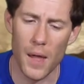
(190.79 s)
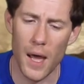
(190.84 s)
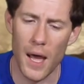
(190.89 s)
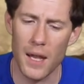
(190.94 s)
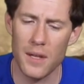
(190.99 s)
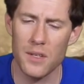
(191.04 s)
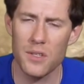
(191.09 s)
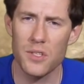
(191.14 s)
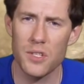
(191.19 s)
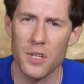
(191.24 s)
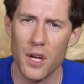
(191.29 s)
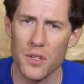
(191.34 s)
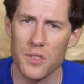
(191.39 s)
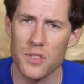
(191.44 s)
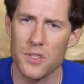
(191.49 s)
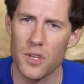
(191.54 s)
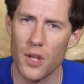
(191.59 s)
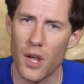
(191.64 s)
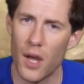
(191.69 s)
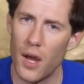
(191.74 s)
and
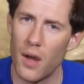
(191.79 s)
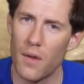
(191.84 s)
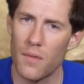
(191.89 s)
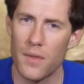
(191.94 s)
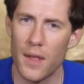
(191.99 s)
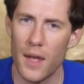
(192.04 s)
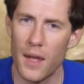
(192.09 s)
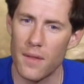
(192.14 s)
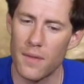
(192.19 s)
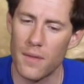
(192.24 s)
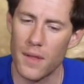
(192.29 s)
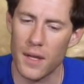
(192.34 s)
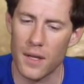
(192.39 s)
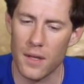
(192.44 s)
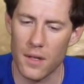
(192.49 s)
chances are they're